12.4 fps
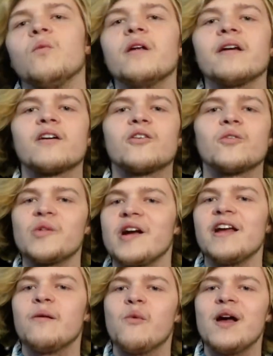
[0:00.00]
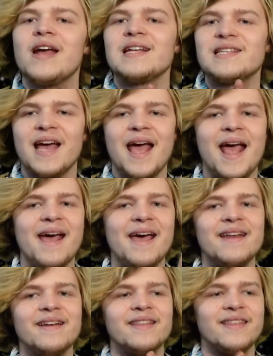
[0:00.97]
What a great way to
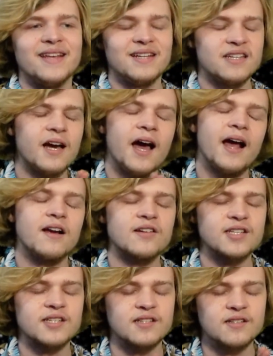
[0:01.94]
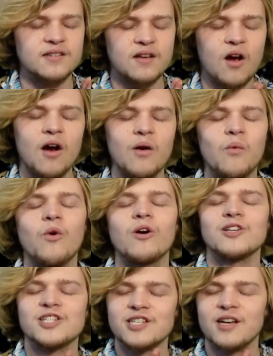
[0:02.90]
end the entire Star
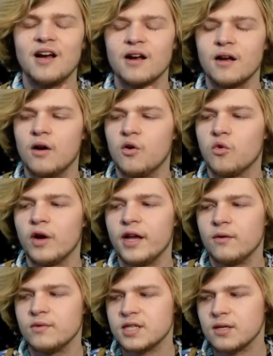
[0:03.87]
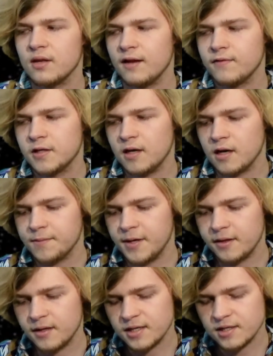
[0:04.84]
Wars saga. Oh wait, we still have to talk
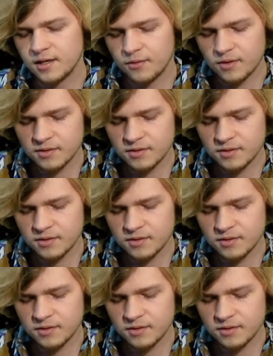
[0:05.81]
about the Disney